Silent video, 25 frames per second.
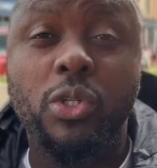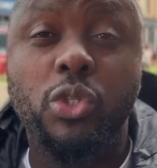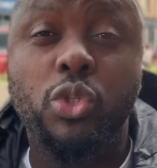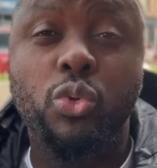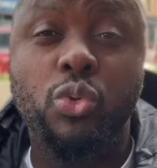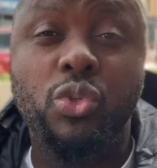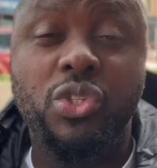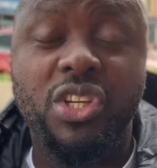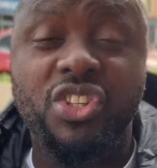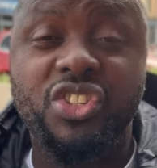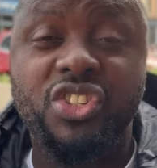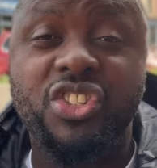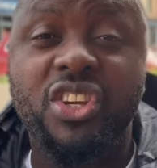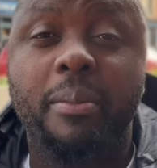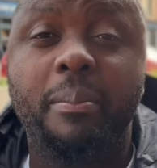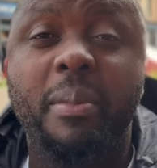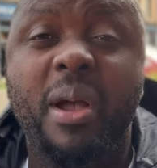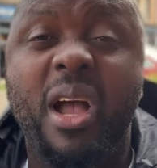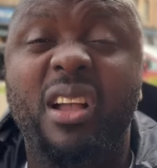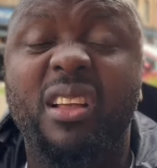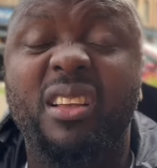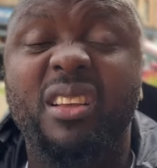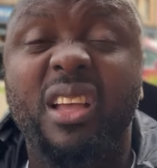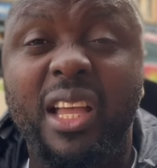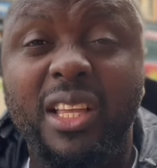two central
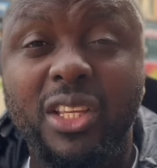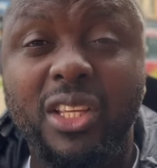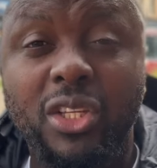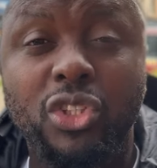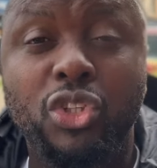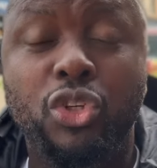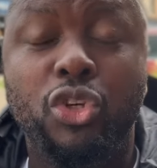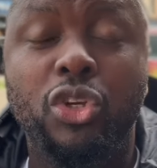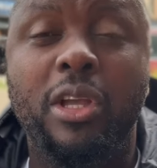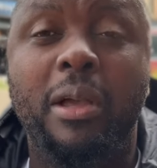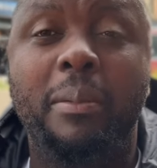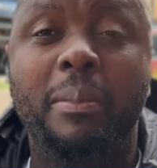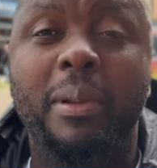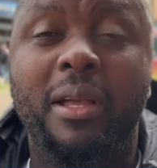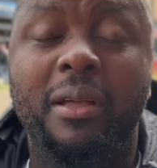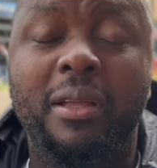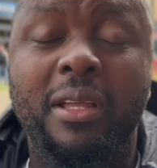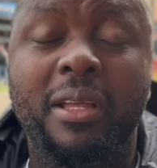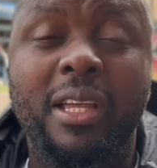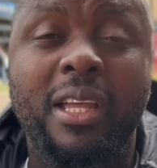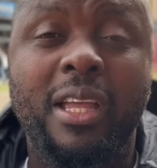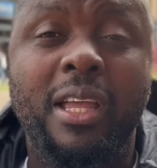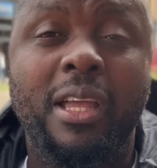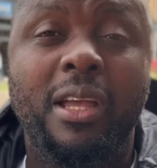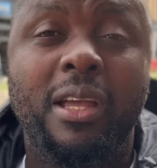back.
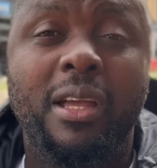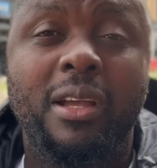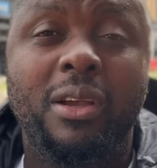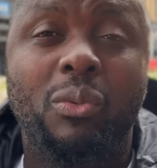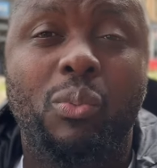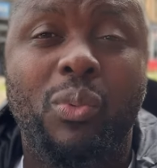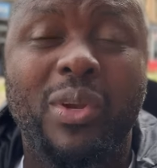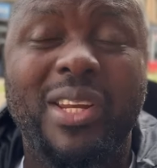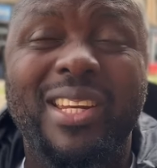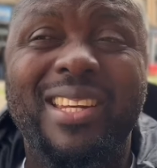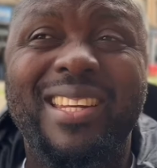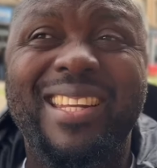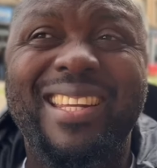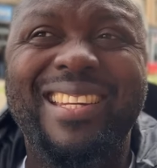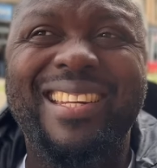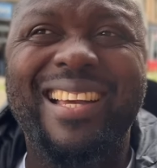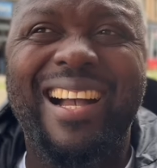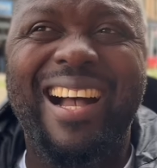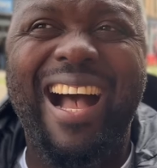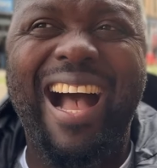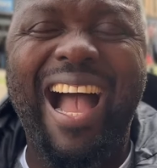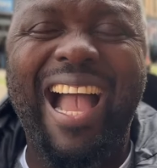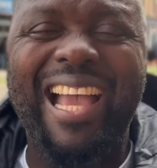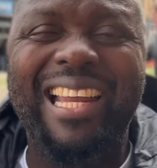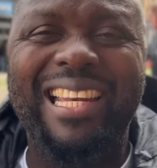We need
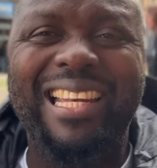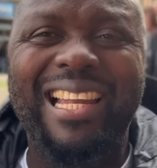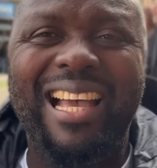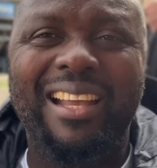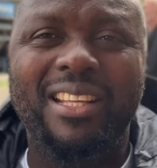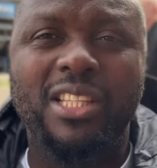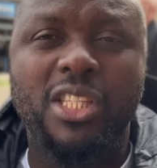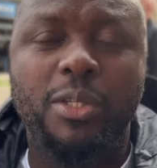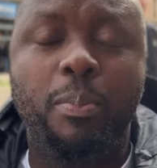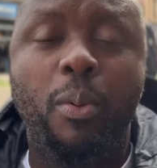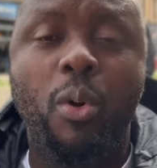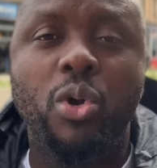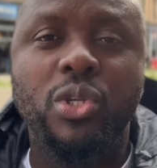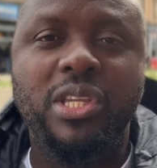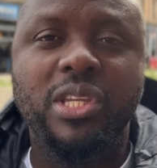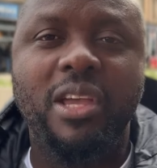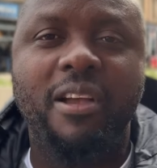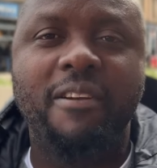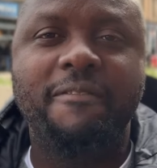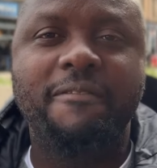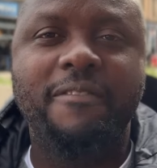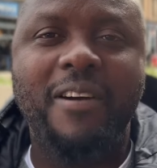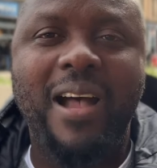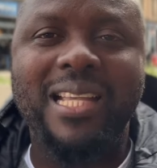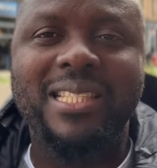a high line. Spurs are
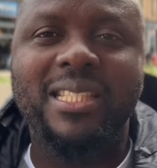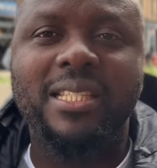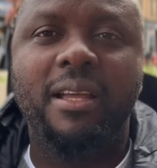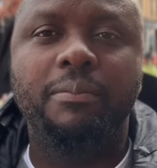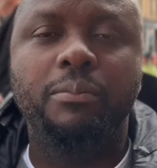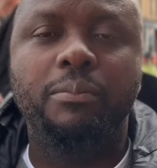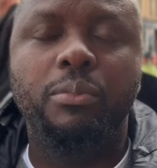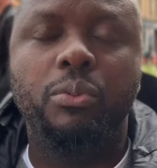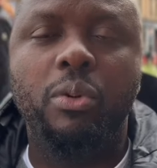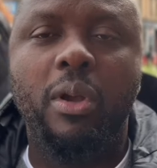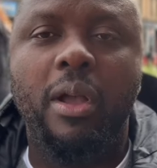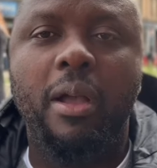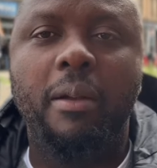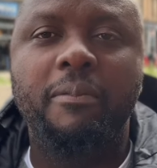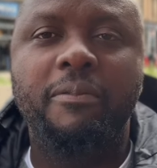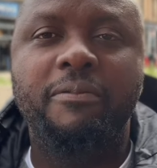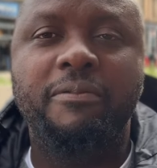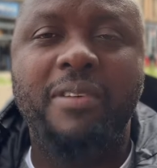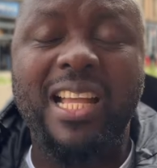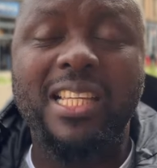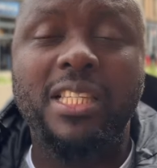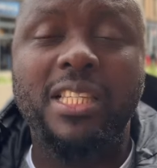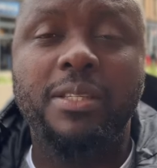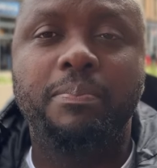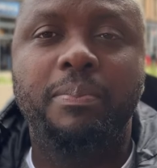fast and
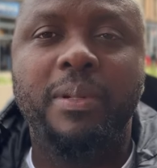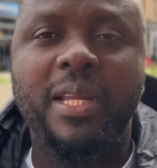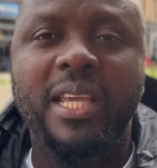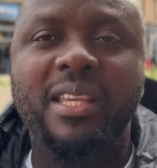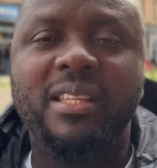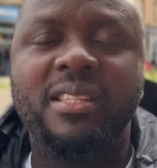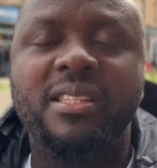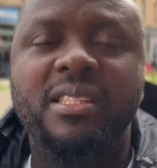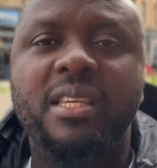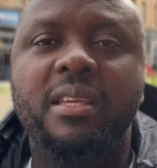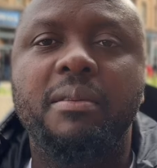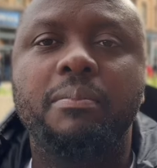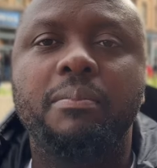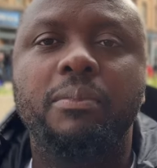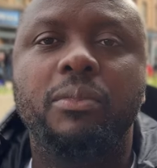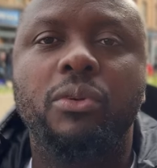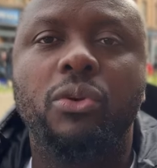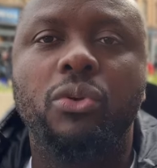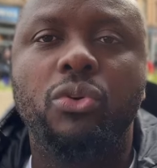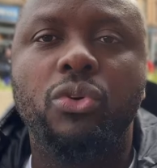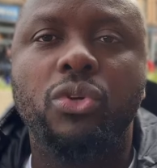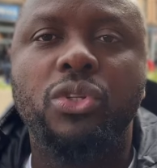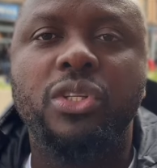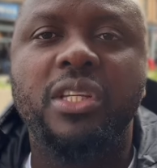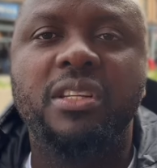fast playing team.
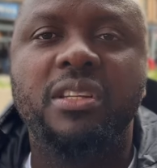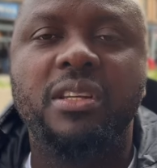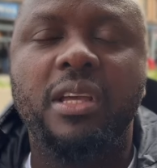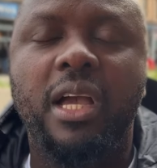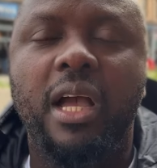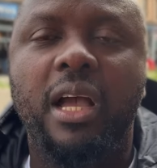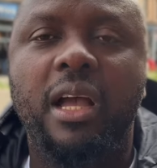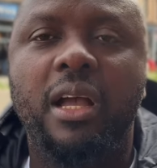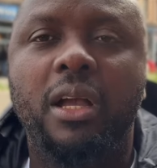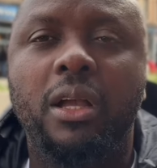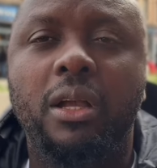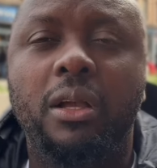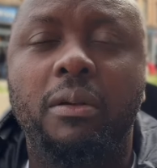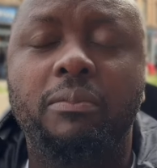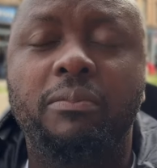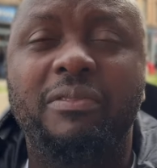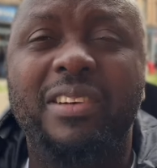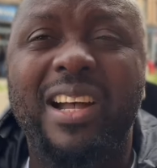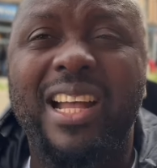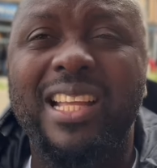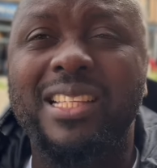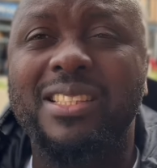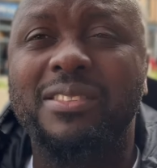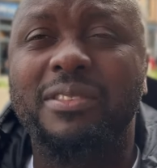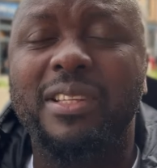Good in,
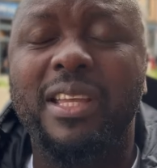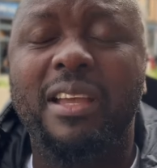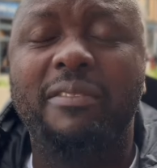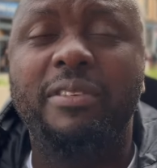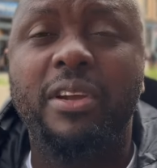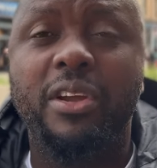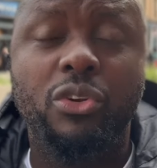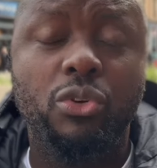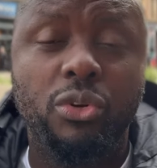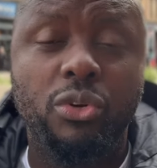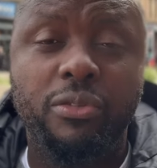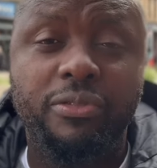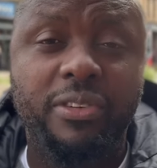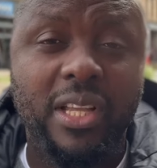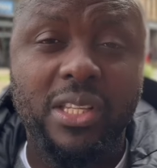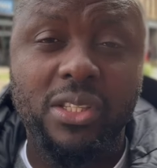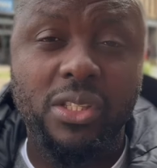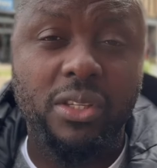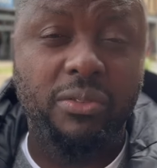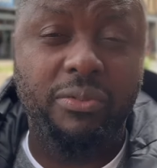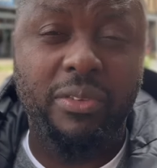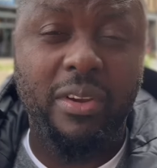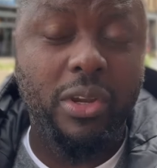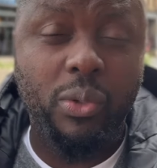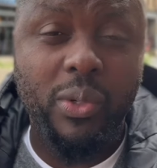but they are very good, fast,
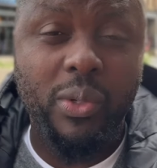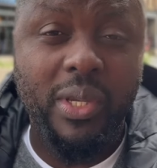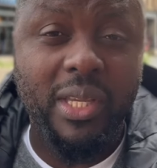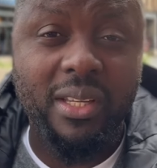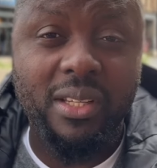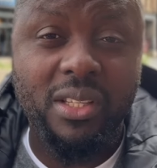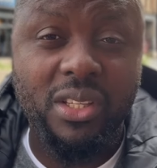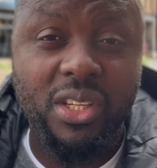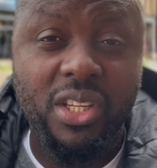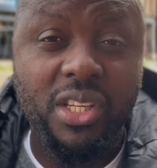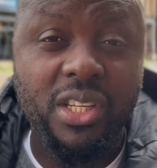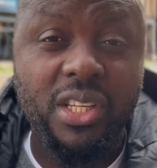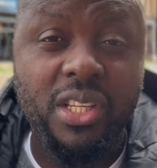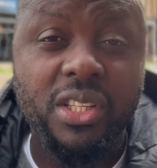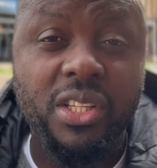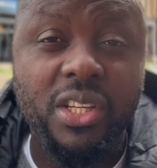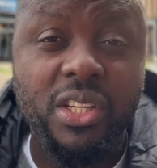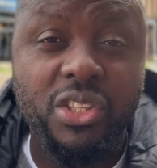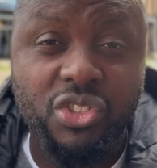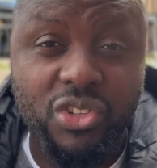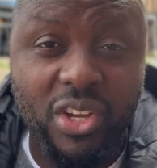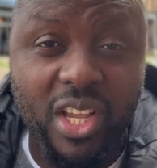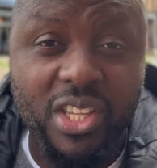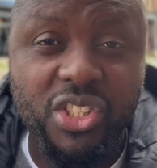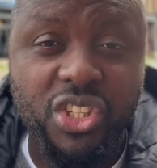very quick in their
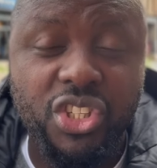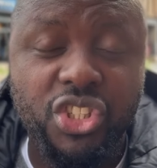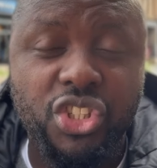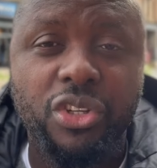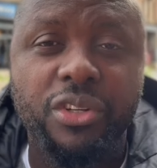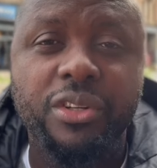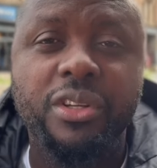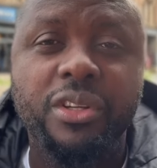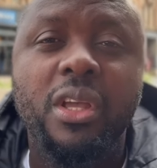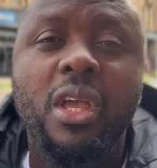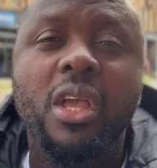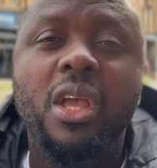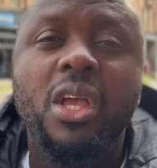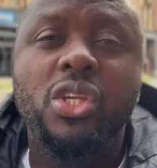transition.